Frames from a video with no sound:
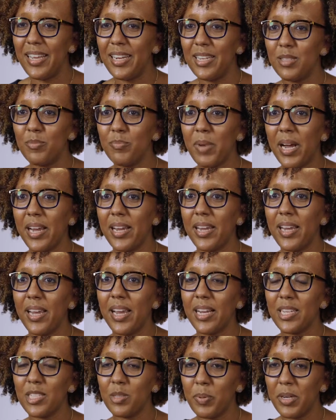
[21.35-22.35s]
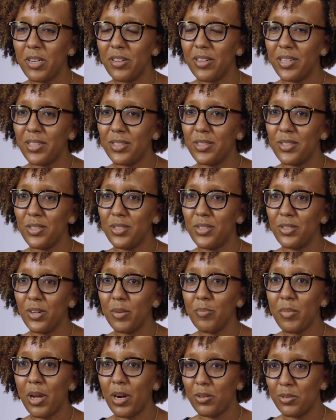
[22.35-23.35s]
It is my experience
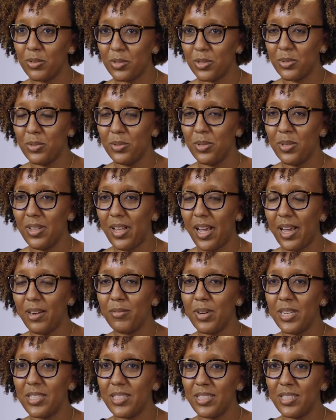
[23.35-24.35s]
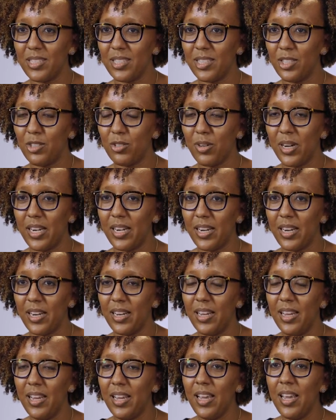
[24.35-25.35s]
during medical school and residency
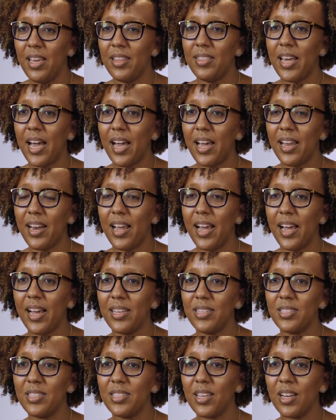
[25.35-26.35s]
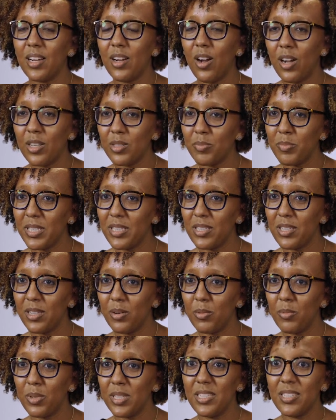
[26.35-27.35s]
training that has caused me
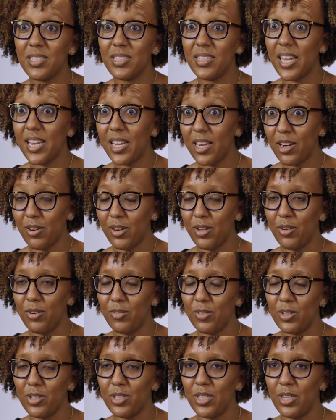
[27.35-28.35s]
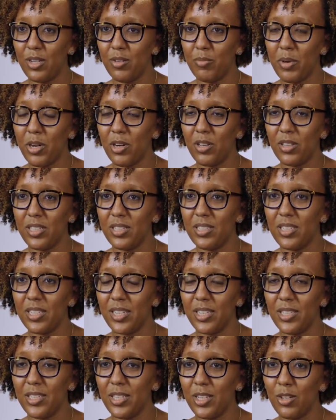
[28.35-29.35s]
to want to stay here at University of Maryland to
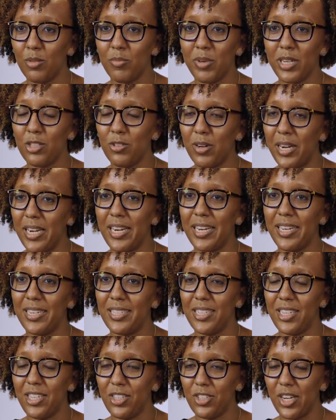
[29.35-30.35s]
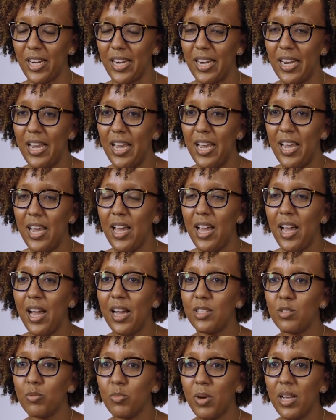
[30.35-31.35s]
continue my training and teaching,
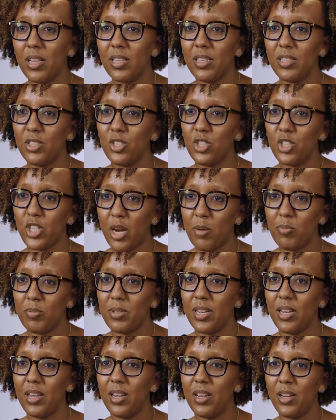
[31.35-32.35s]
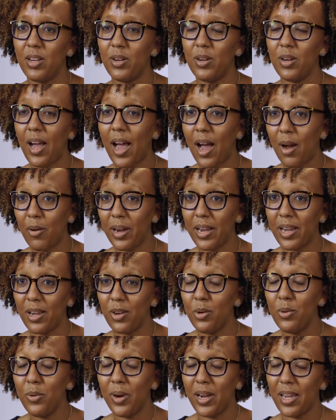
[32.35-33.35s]
as well as shaped how I,
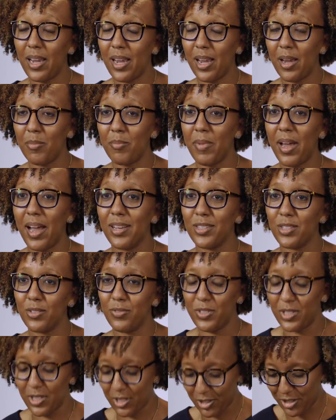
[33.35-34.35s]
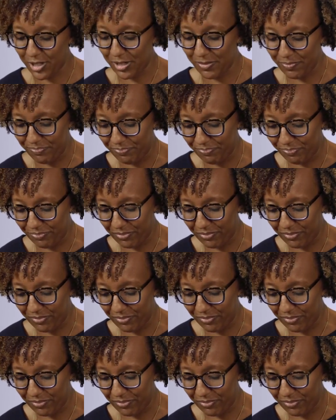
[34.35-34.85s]
who I am as a physician.